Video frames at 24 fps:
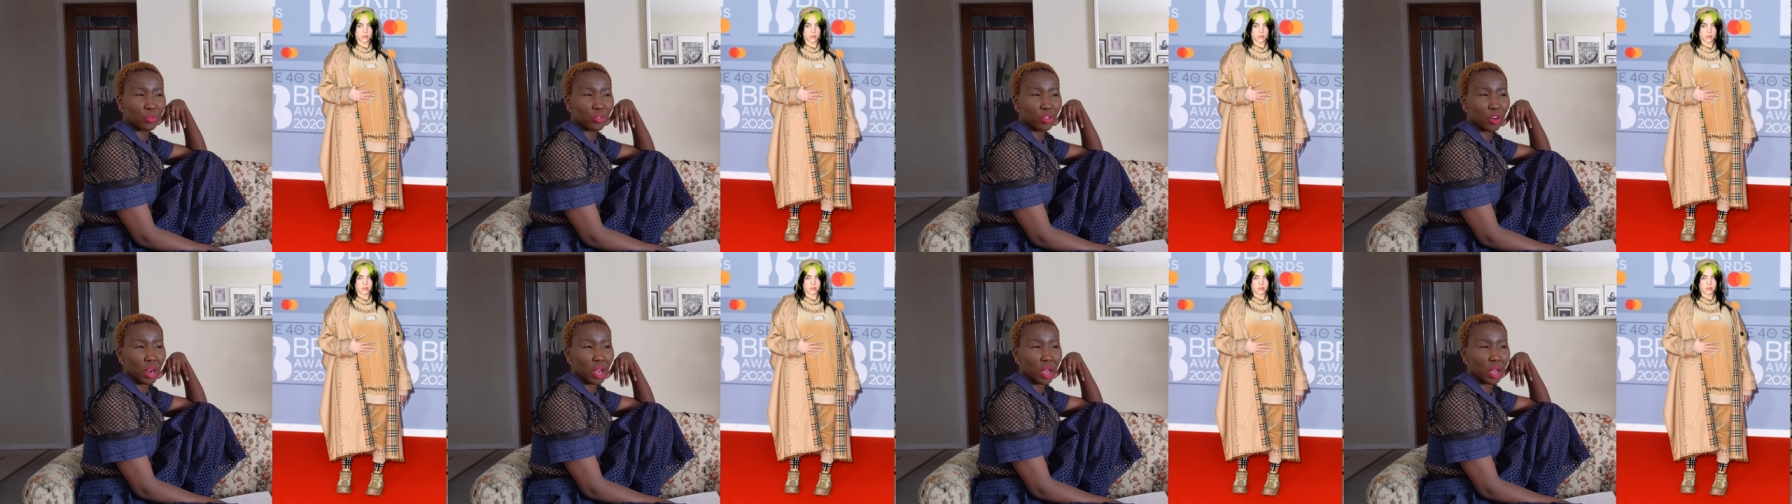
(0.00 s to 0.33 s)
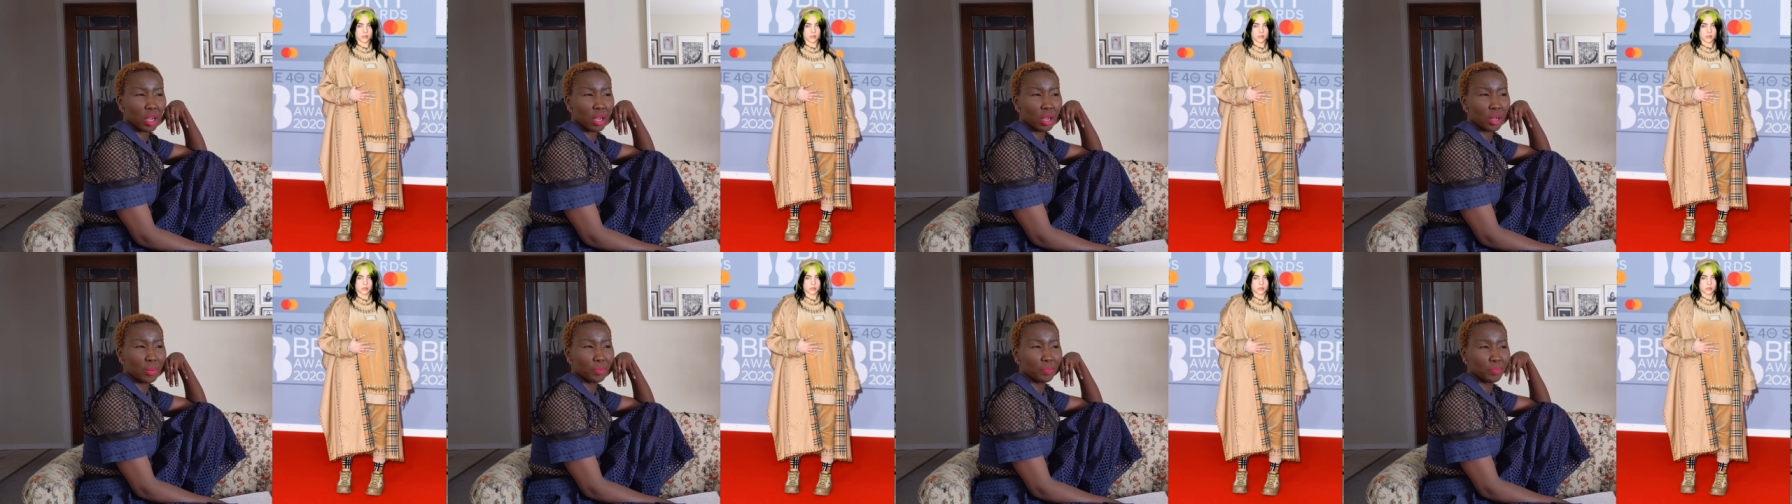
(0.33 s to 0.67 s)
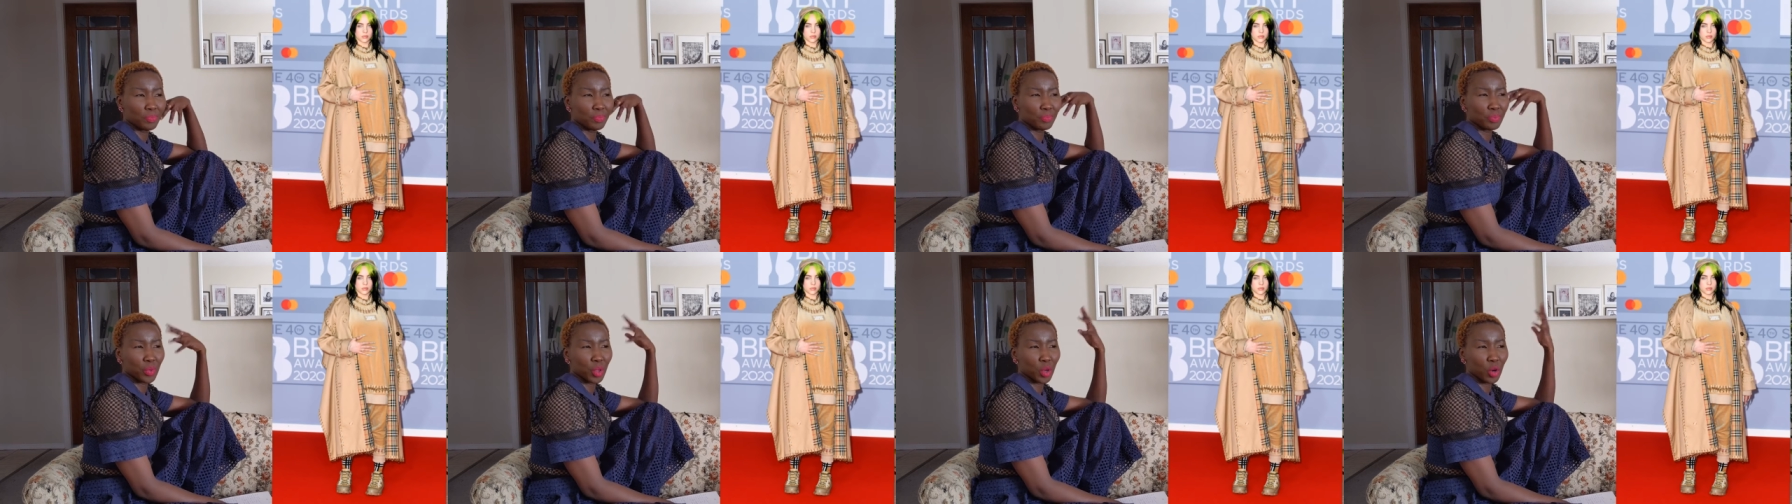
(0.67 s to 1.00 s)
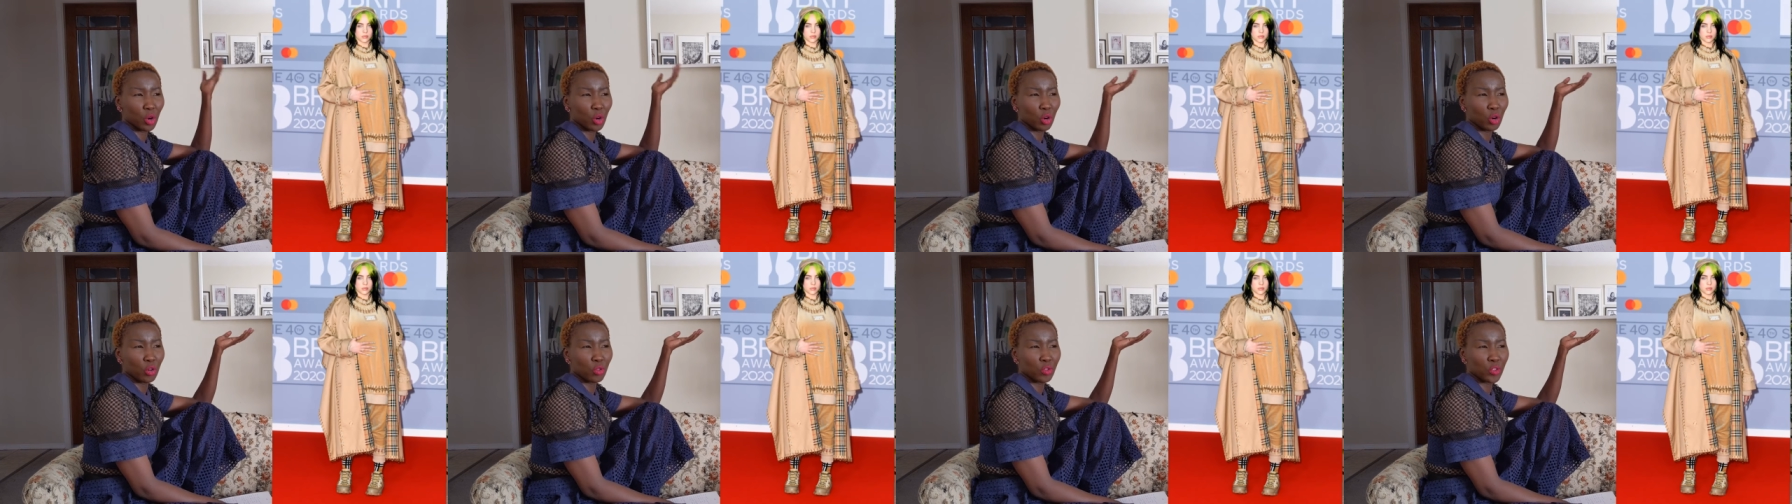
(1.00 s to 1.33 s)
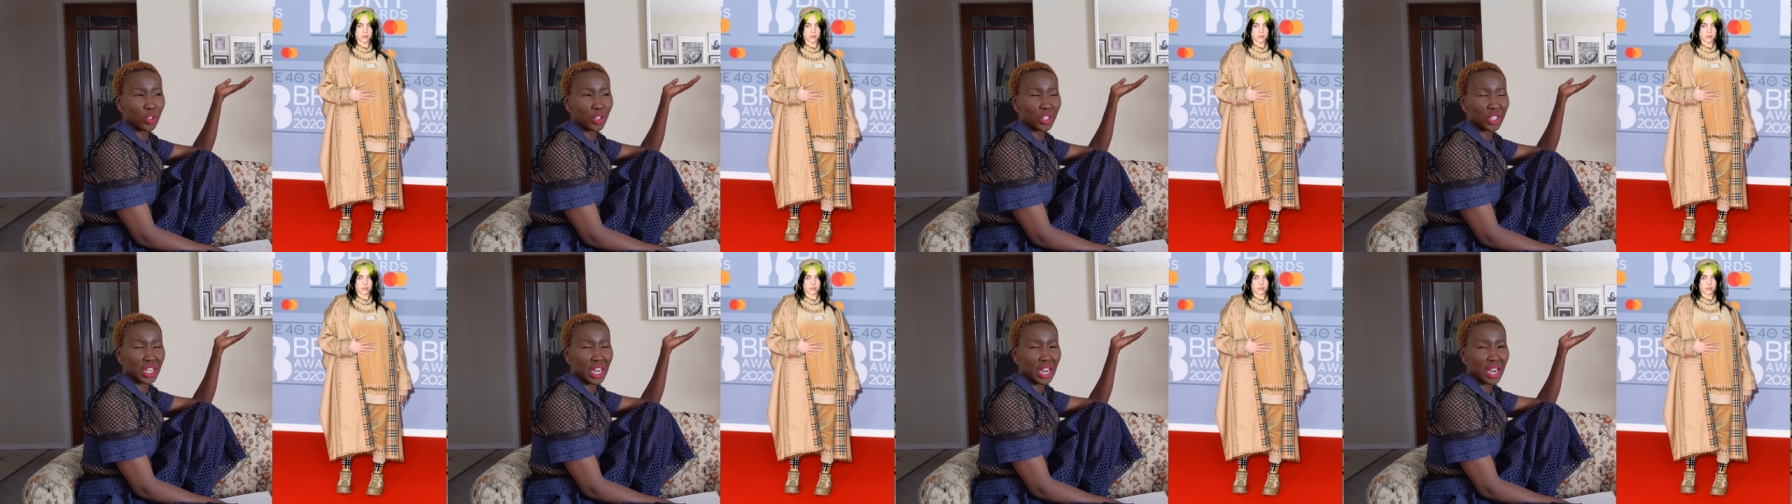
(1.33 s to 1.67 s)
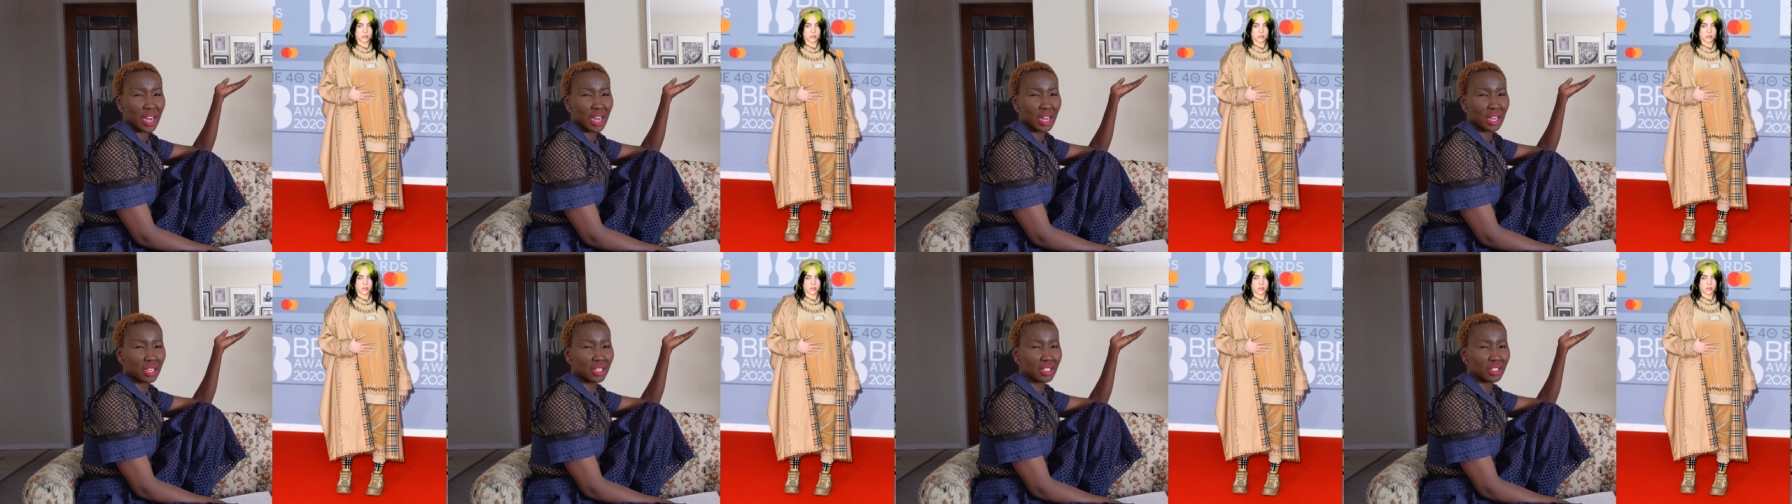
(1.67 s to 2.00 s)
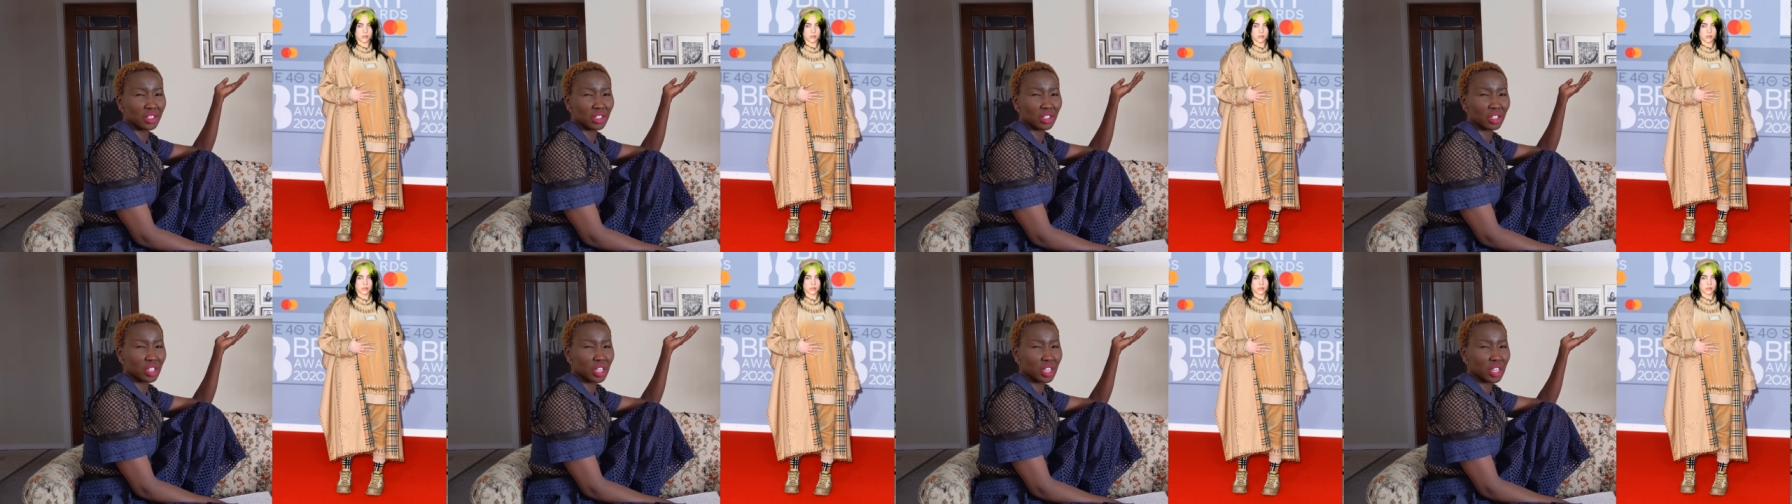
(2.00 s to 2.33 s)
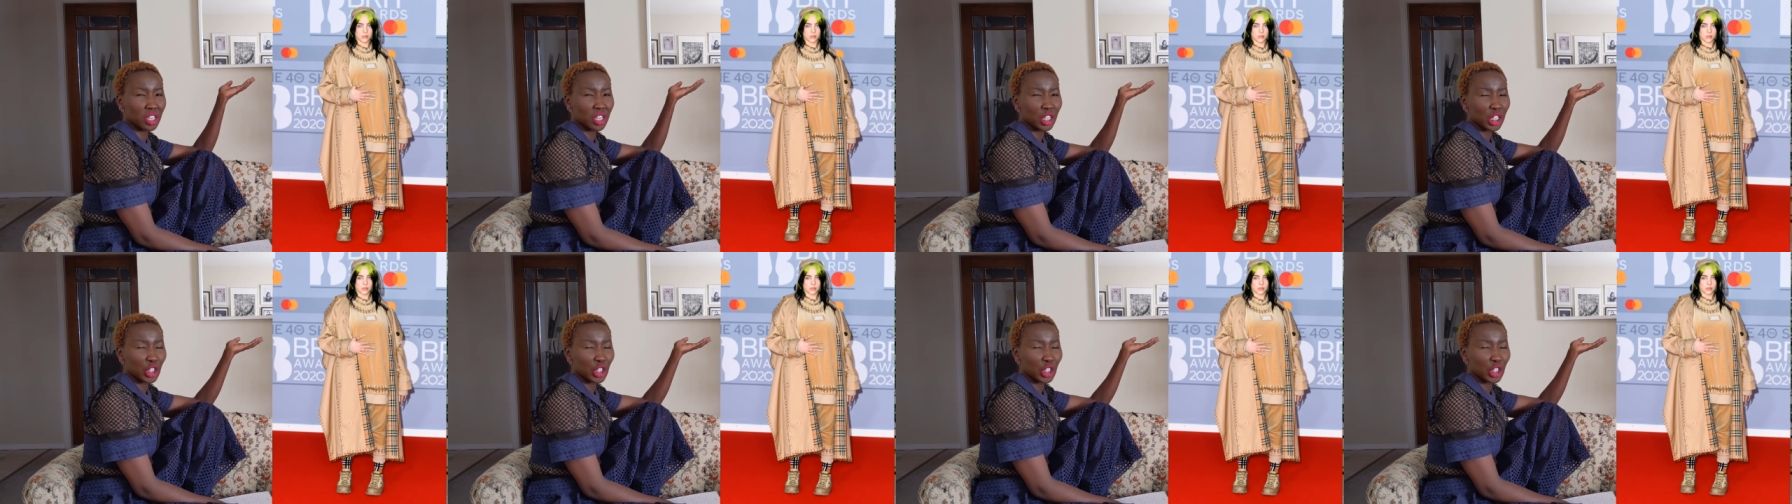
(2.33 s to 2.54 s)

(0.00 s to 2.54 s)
from oversized